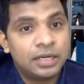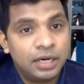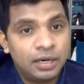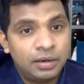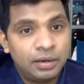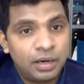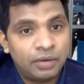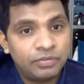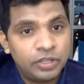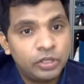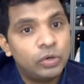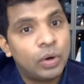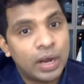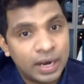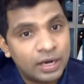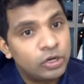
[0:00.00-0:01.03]
of the
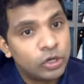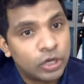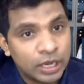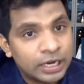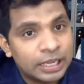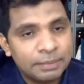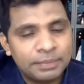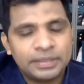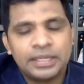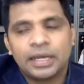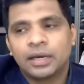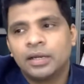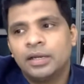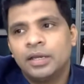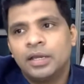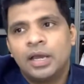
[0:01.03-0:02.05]
URL, you can keep it there.
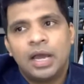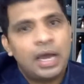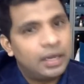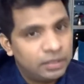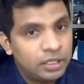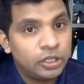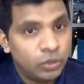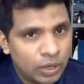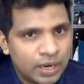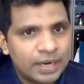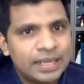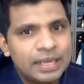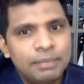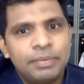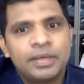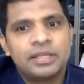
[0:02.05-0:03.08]
And the URL
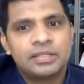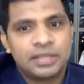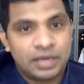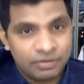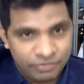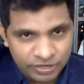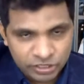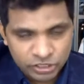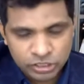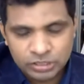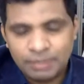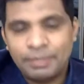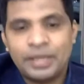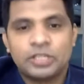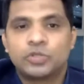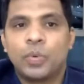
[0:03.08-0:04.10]
keeping is a reference is the
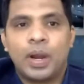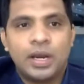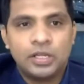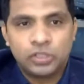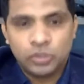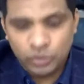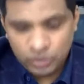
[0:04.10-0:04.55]
best one. So